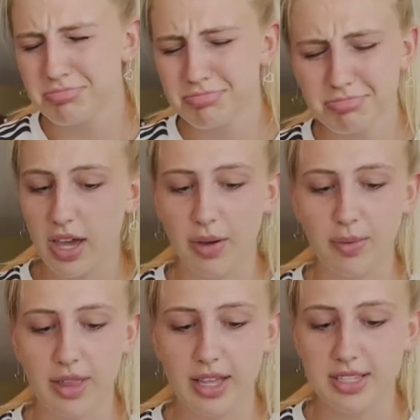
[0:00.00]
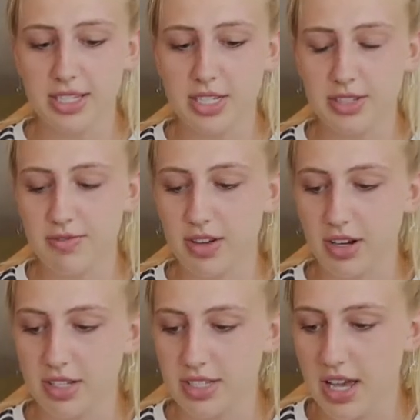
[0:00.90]
Okay, well that's
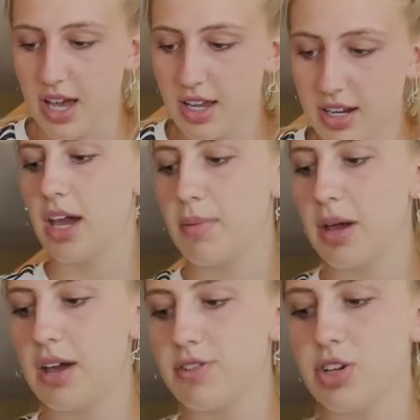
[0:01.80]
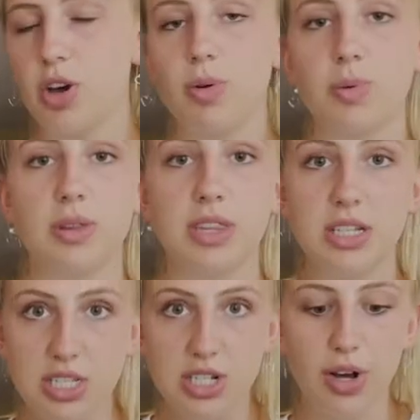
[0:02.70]
very sad. Okay, I might have to go in with this
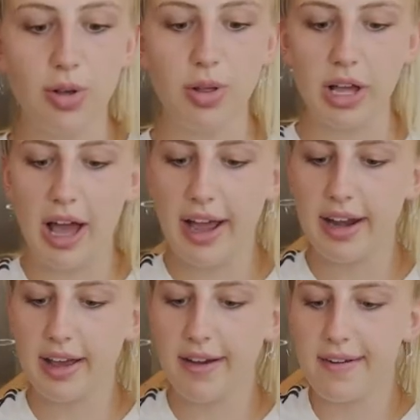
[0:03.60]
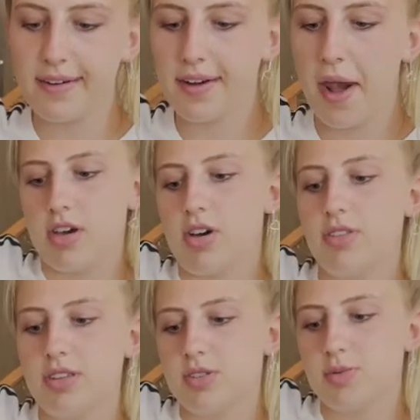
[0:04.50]
dull guy now. Oh,
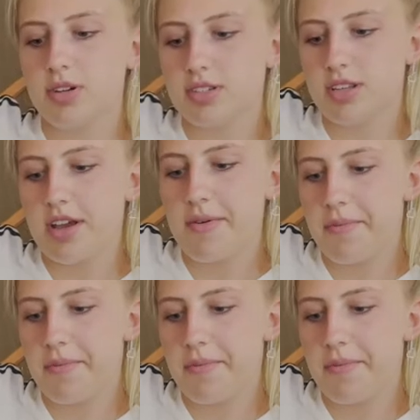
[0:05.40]
this works now.